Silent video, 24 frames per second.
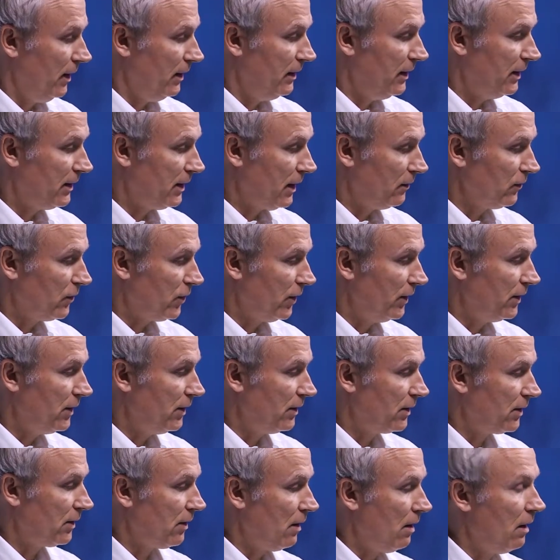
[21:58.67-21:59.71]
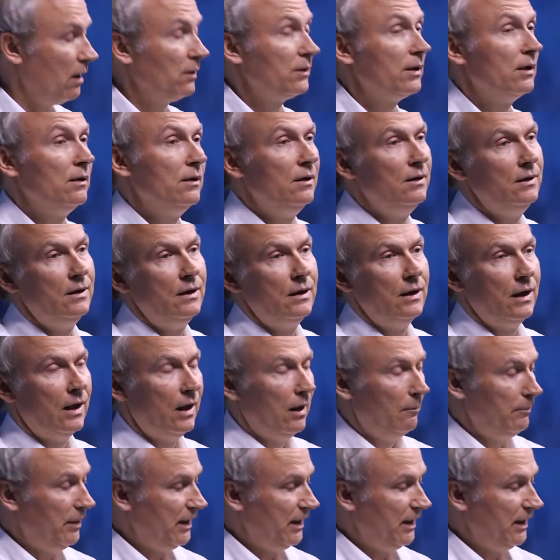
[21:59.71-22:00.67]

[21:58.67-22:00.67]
in this country to start a